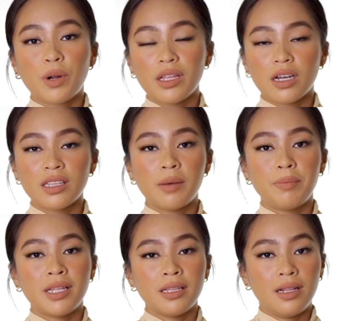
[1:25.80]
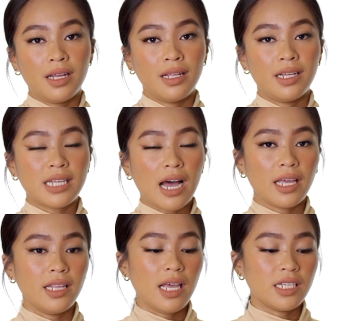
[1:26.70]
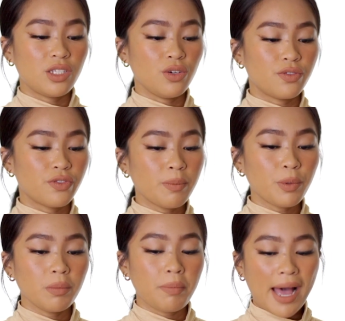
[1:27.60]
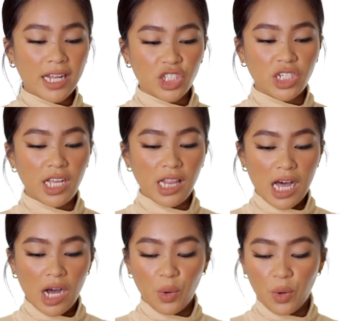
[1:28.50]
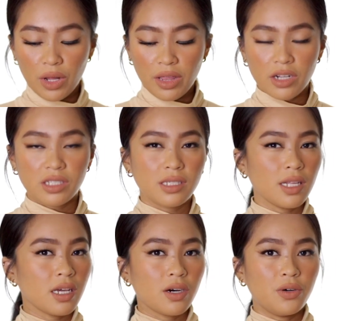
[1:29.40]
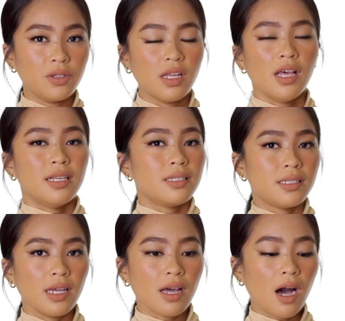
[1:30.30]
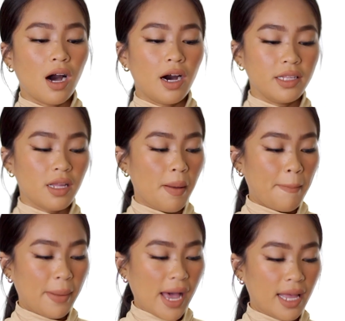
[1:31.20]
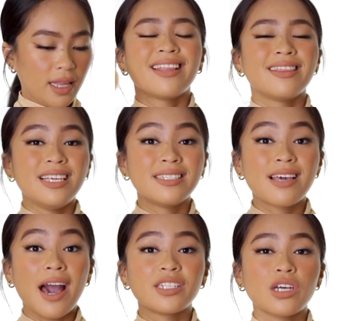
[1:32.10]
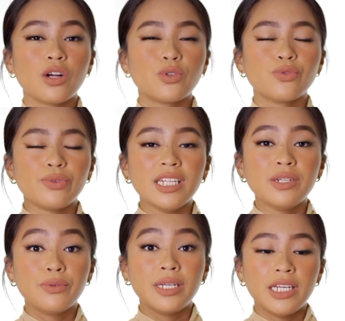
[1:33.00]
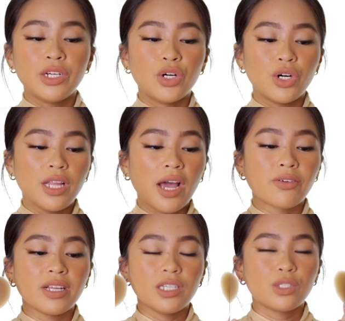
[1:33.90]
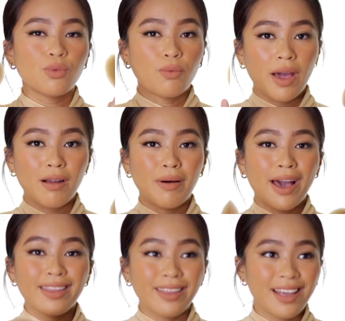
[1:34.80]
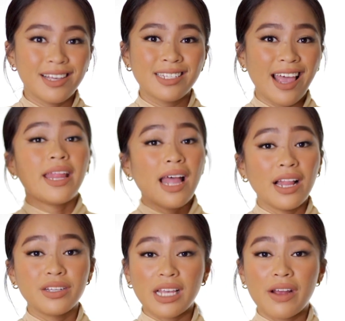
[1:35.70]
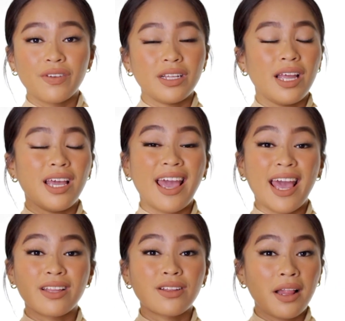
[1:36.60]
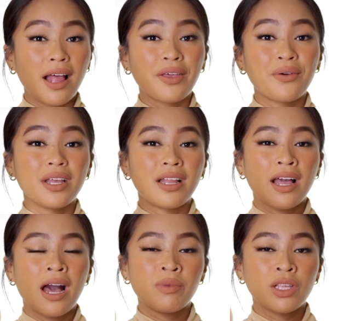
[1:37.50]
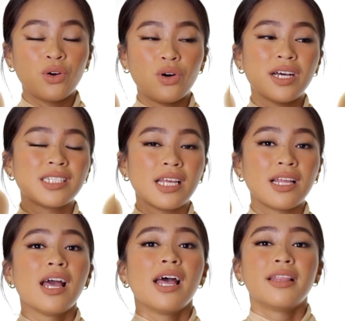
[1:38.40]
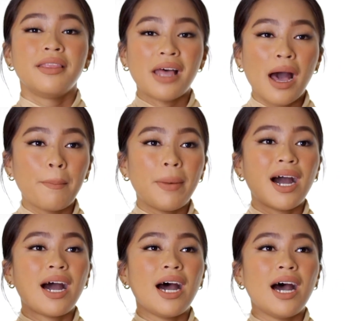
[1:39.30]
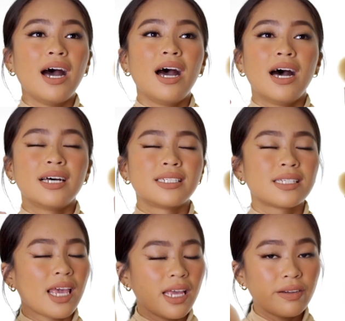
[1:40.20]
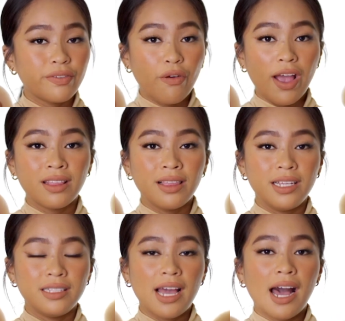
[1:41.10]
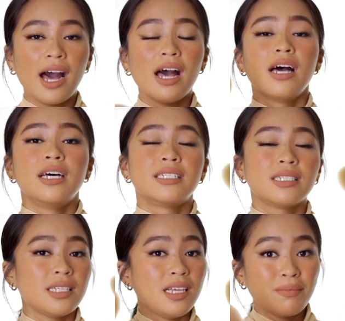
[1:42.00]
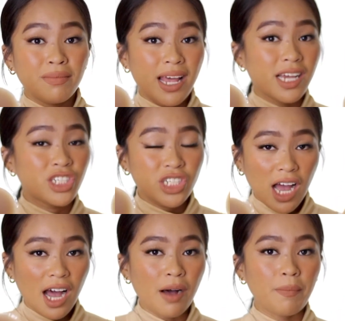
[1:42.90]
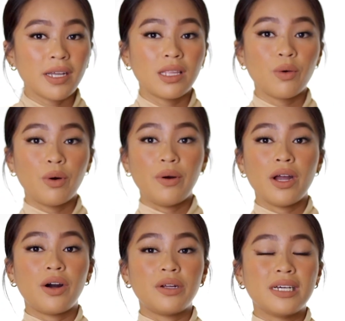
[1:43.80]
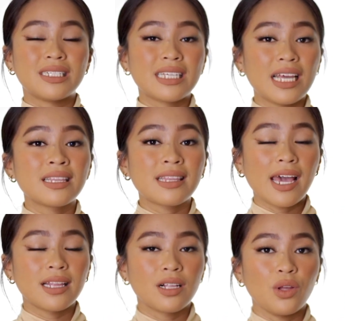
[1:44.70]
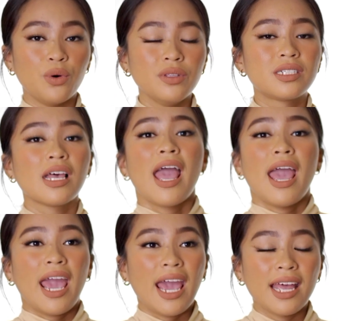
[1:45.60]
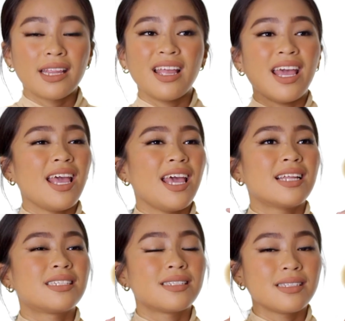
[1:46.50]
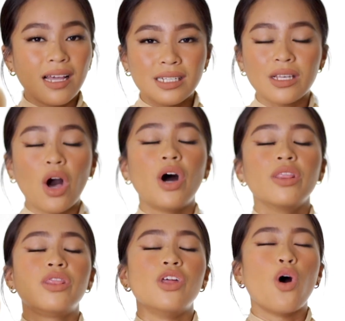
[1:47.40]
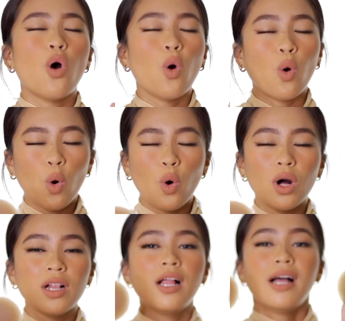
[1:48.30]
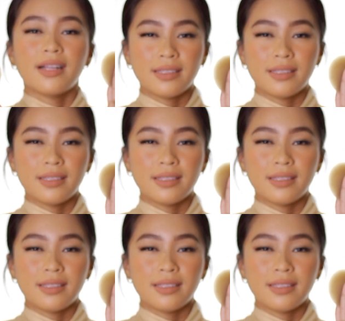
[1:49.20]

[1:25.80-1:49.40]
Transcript: yung product na pinadala nila sa akin is yung Fripple patch nila or their silicone stick-on pad. And these guys are really, really good. I really swear by this. And halos everyday, eto na lang yung ginagamit ko kasi napaka skin-friendly niya. Seamless siya kapag nagwe-wear ako ng skin-tight clothes. And it sticks on the whole